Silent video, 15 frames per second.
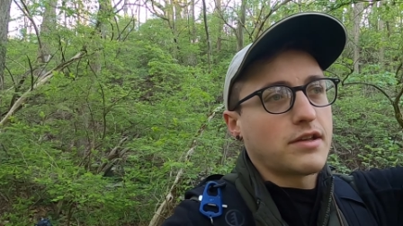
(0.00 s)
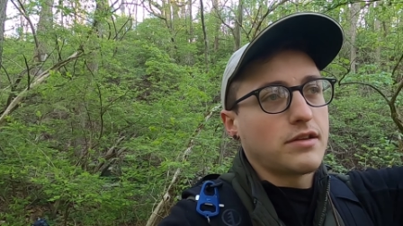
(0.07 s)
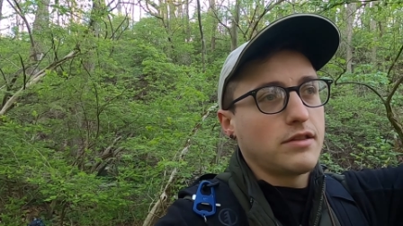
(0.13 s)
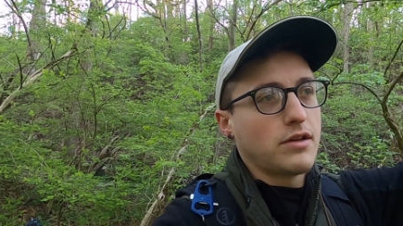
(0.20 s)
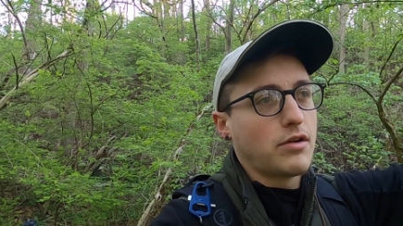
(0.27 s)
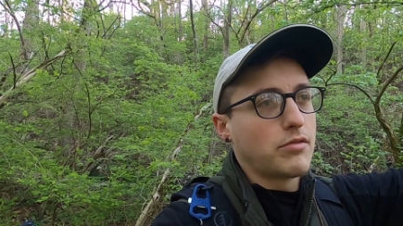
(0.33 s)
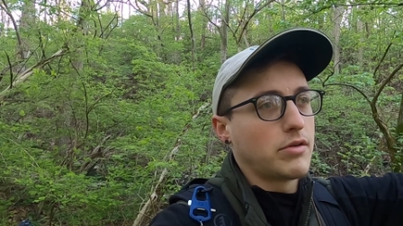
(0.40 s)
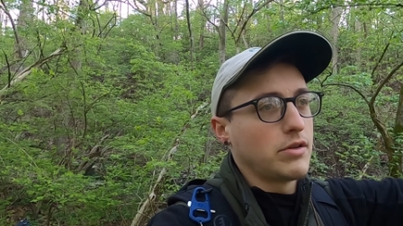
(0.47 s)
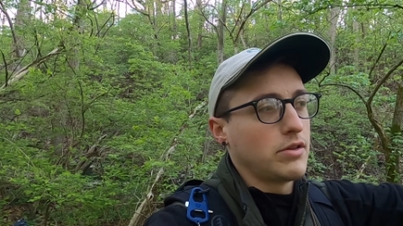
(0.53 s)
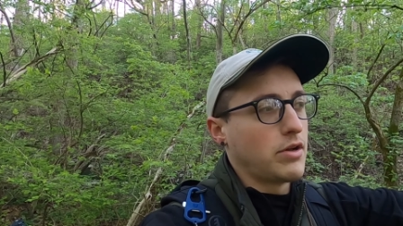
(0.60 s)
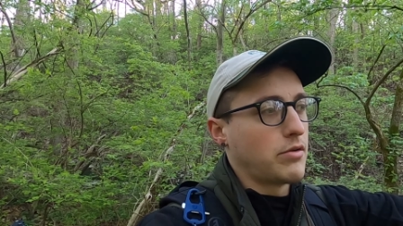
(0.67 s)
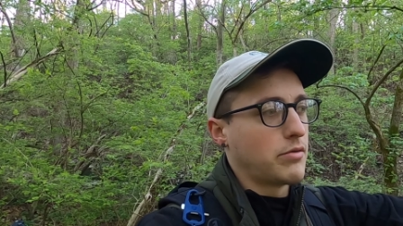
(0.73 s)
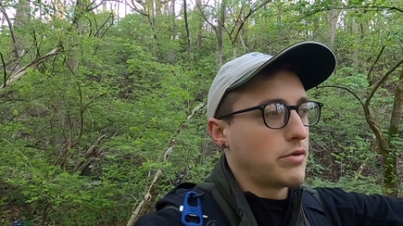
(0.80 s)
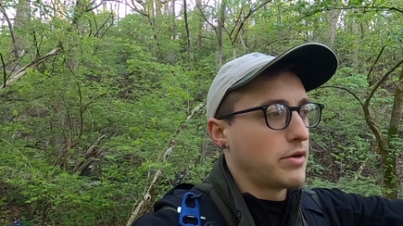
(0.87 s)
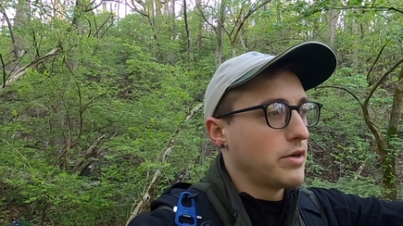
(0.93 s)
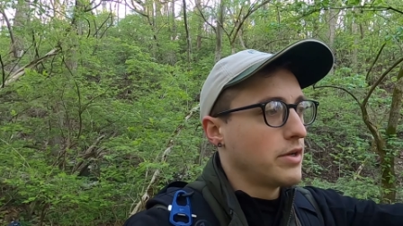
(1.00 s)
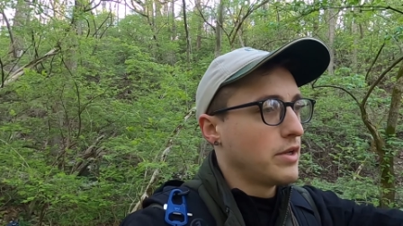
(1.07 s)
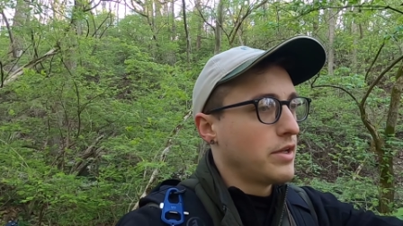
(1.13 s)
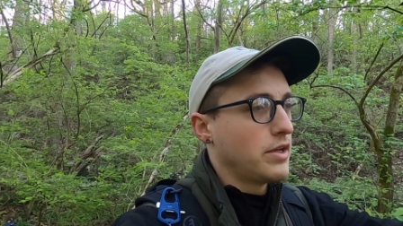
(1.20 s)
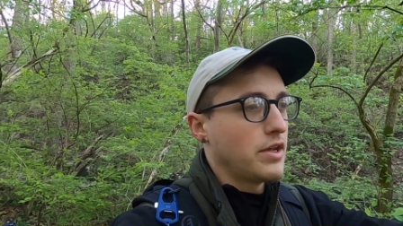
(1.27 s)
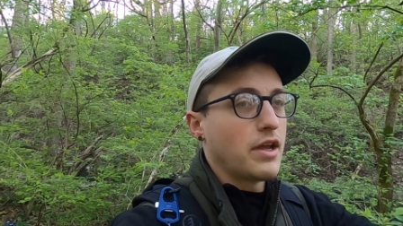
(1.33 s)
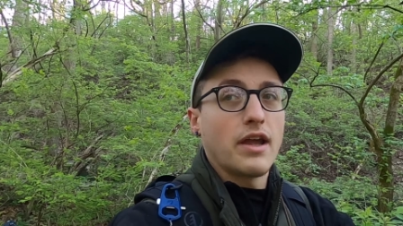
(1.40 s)
getting lower and lower
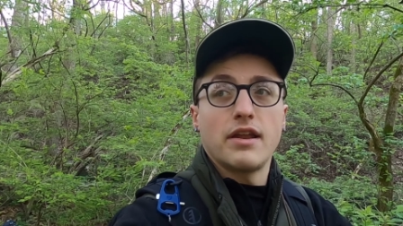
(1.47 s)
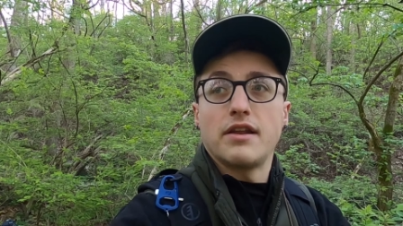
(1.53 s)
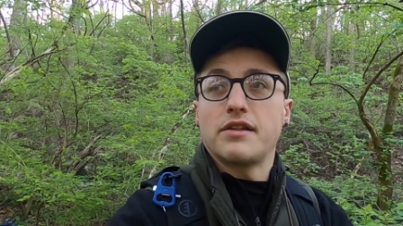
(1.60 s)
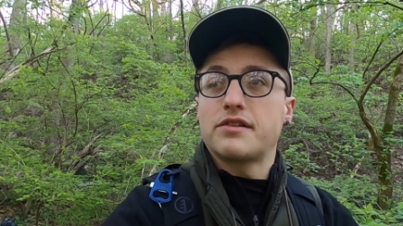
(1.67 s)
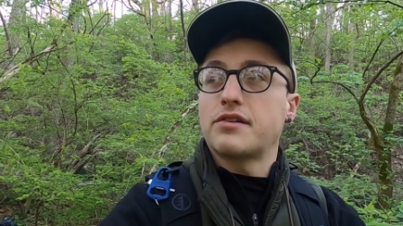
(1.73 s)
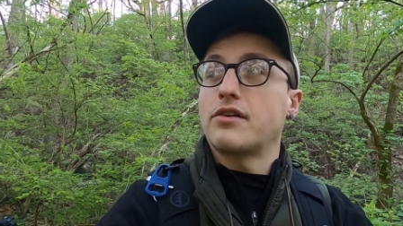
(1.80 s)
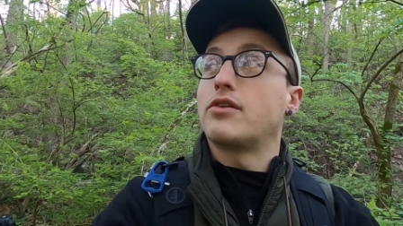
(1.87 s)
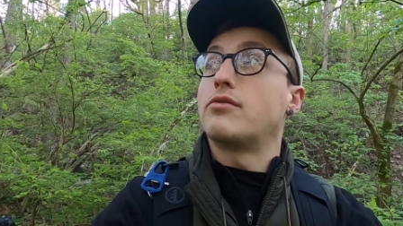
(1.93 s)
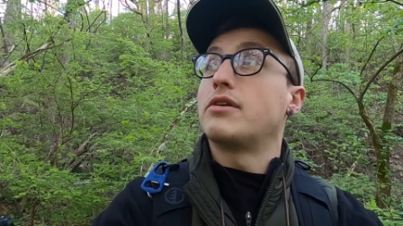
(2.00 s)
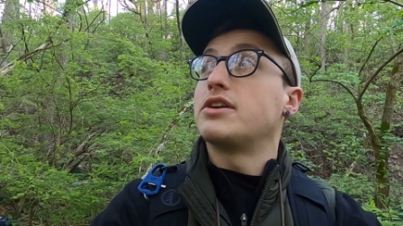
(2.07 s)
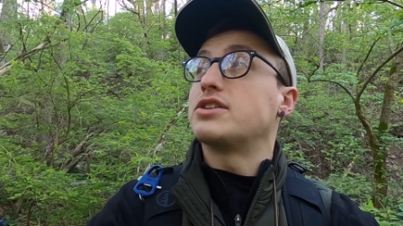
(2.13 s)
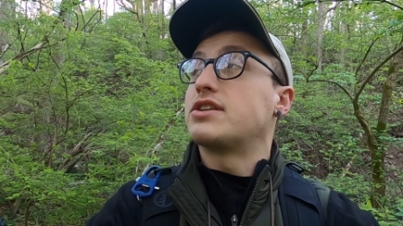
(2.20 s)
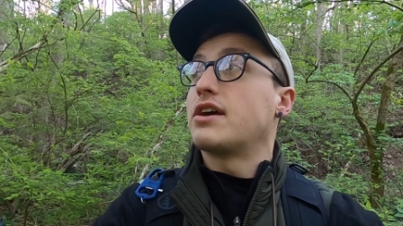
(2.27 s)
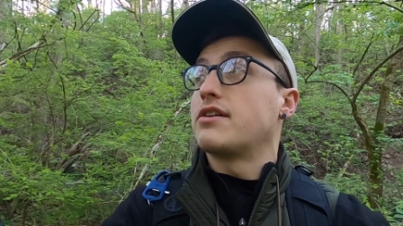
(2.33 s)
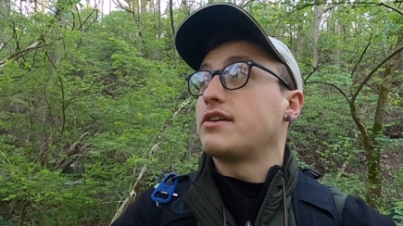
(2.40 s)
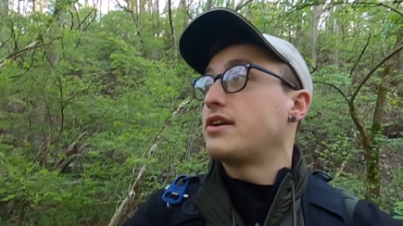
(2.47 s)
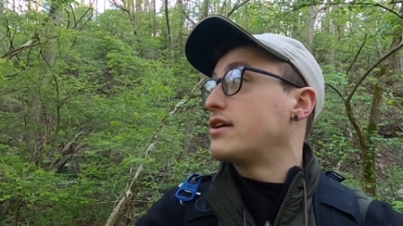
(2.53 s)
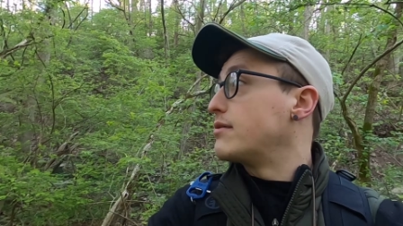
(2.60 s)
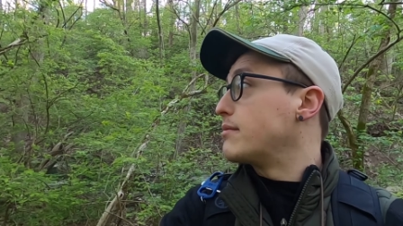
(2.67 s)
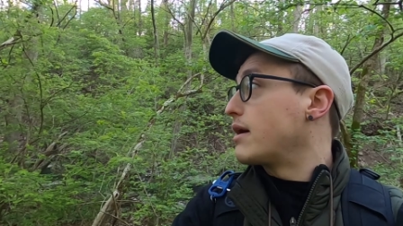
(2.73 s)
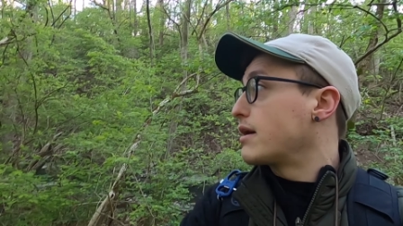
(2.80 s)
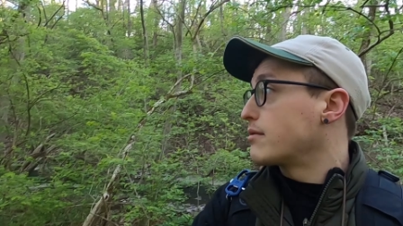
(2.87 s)
and it's starting to reach down
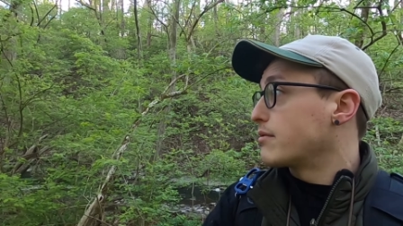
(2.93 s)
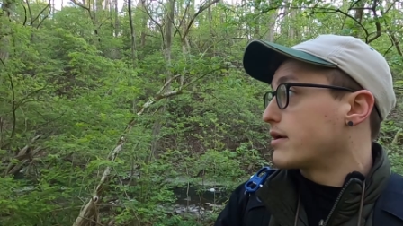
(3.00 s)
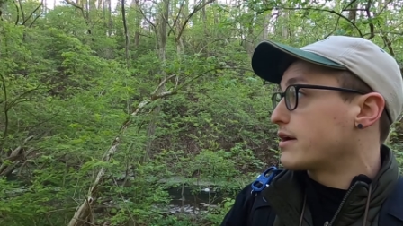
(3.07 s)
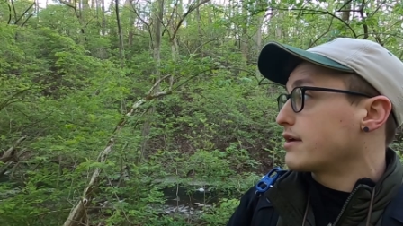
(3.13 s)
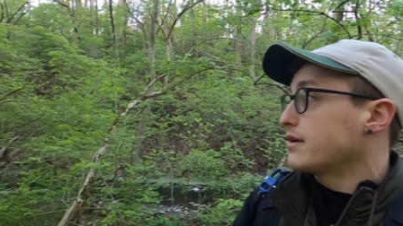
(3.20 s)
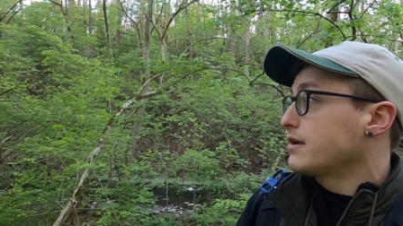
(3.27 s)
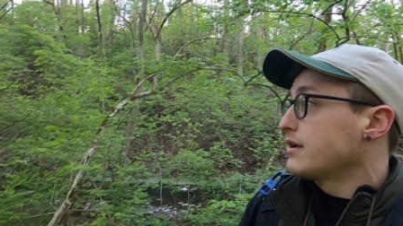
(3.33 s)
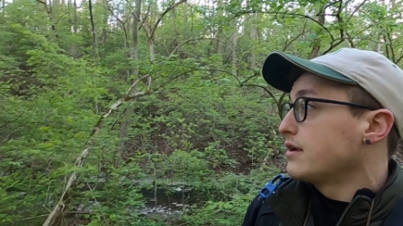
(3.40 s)
here my way.